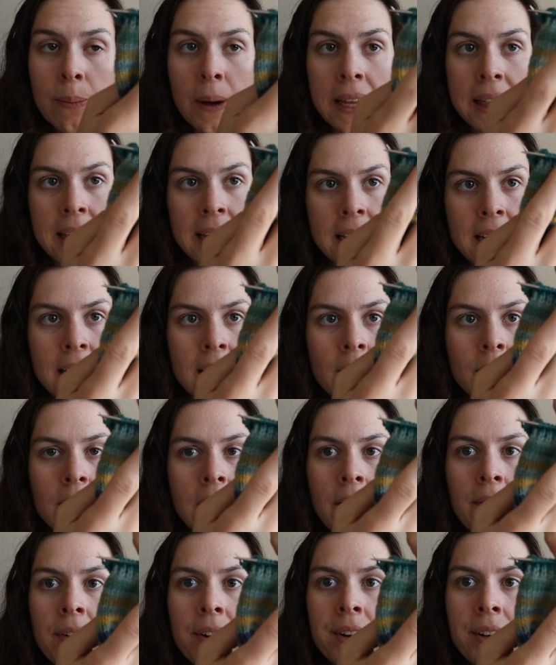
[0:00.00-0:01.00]
but I think it'll
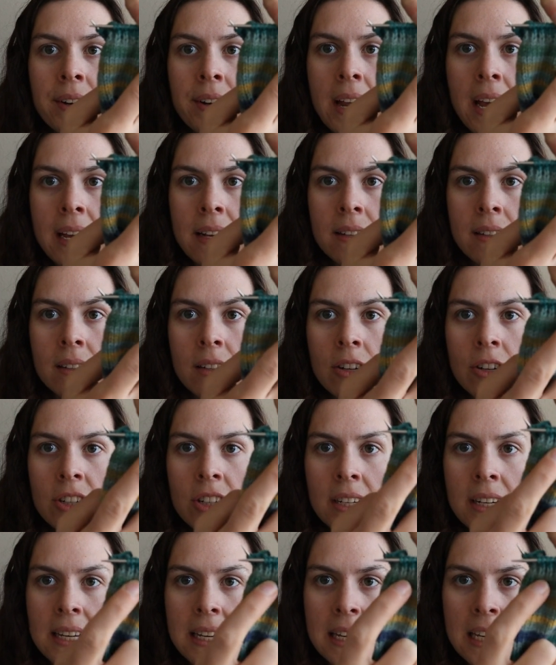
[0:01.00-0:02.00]
give a nice
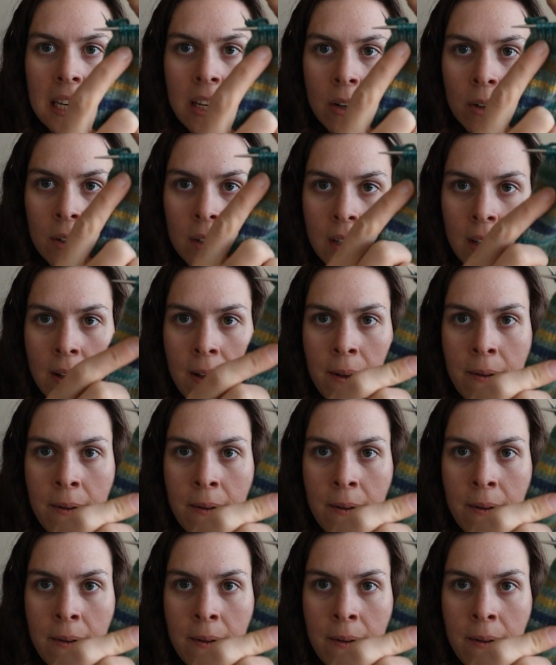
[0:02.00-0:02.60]
cushiony heel.